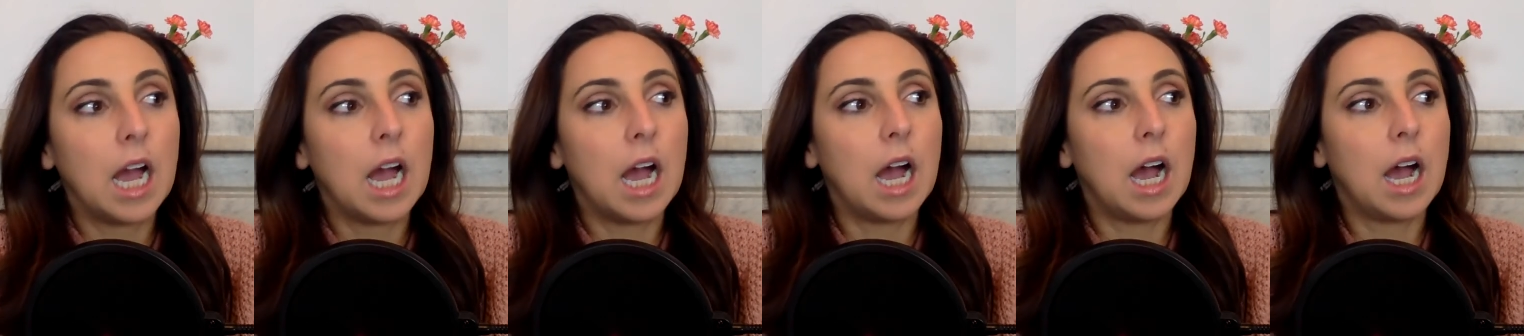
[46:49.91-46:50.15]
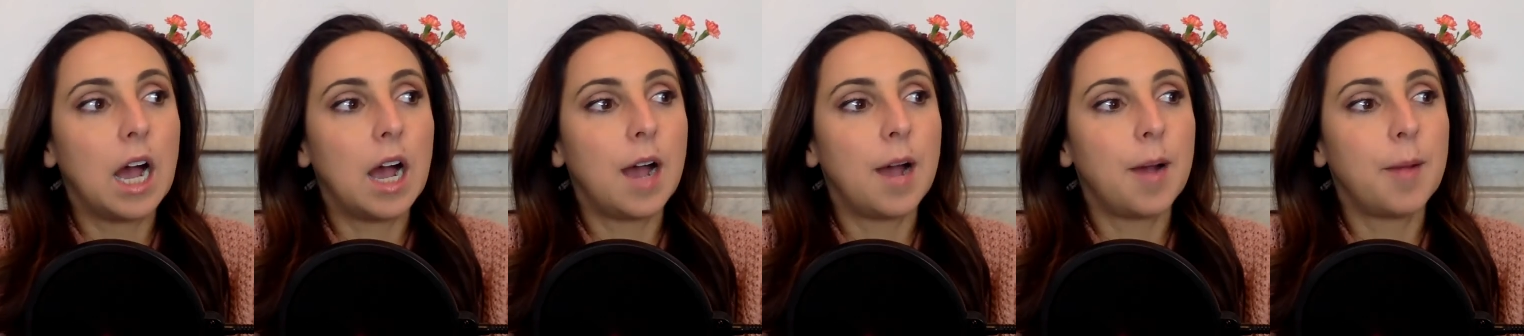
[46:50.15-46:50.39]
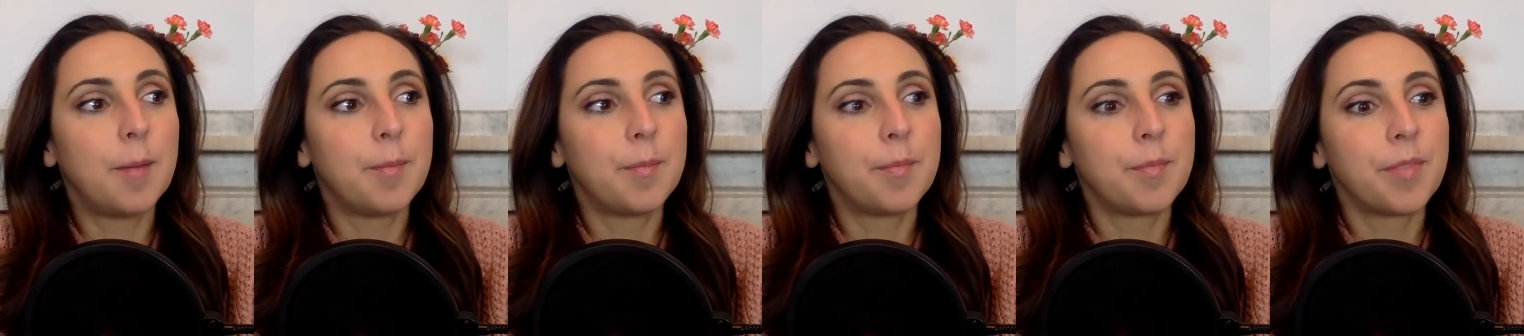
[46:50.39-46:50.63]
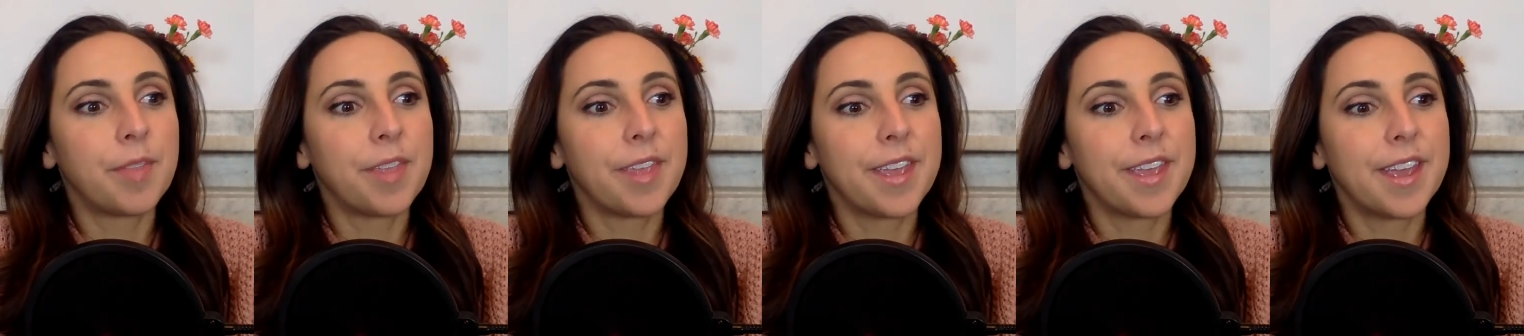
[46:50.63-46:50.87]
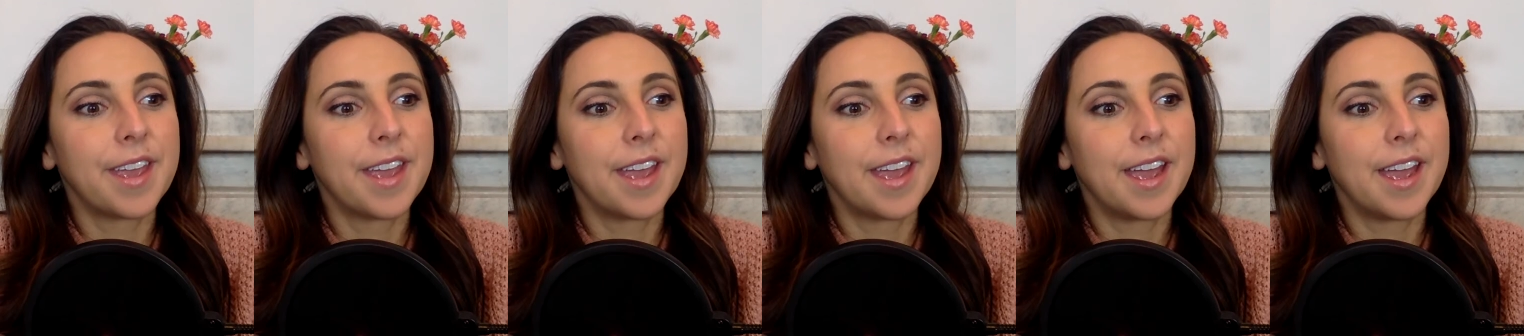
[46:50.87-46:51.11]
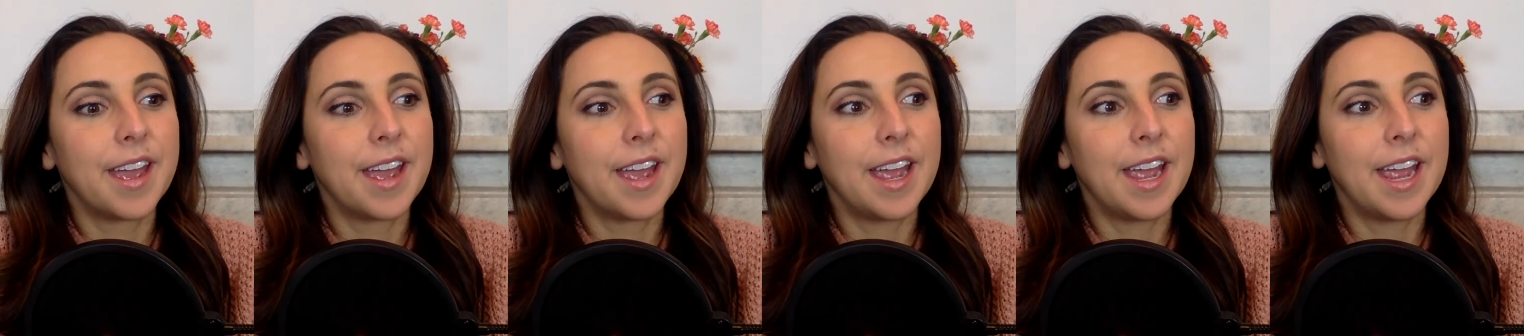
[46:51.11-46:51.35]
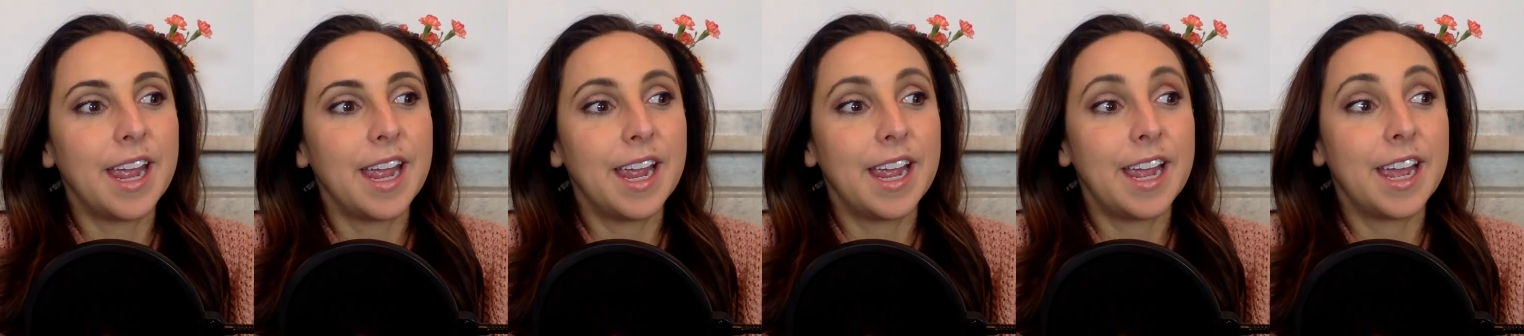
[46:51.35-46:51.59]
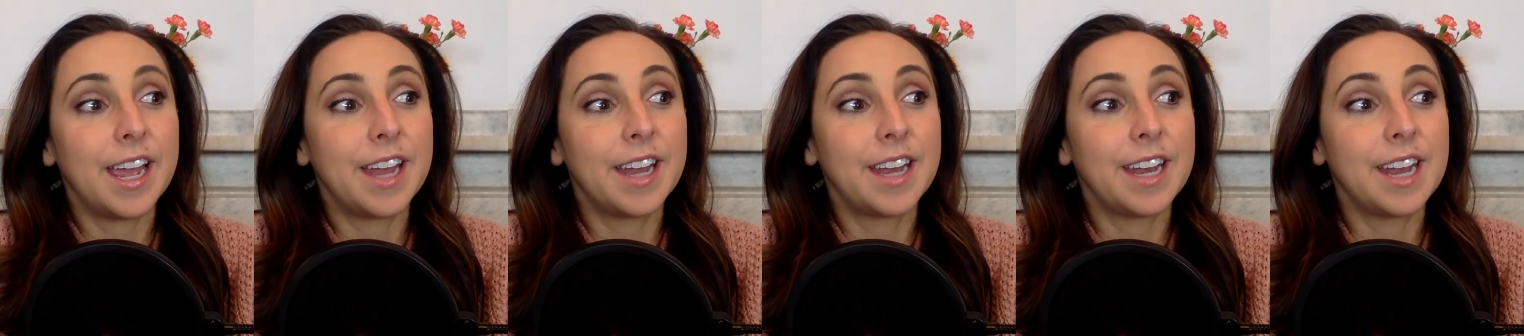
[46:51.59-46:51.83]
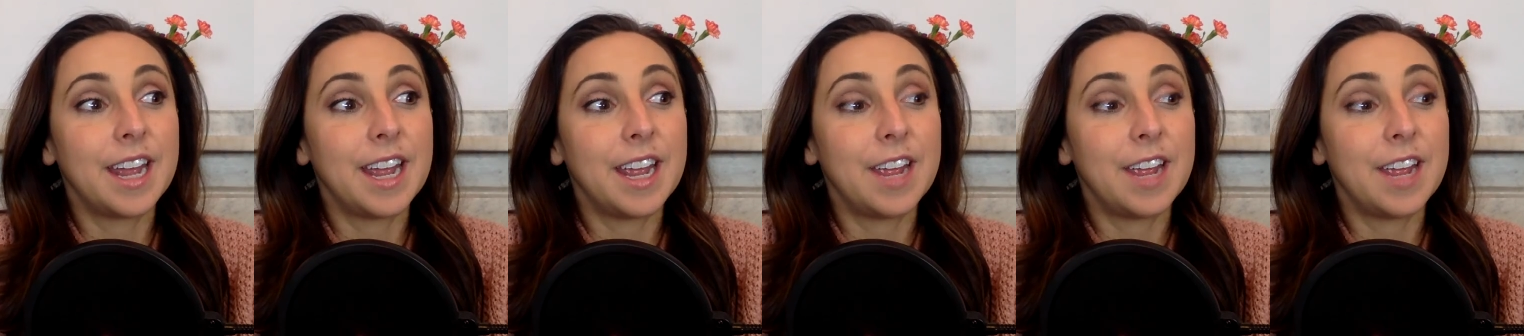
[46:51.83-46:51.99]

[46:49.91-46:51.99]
And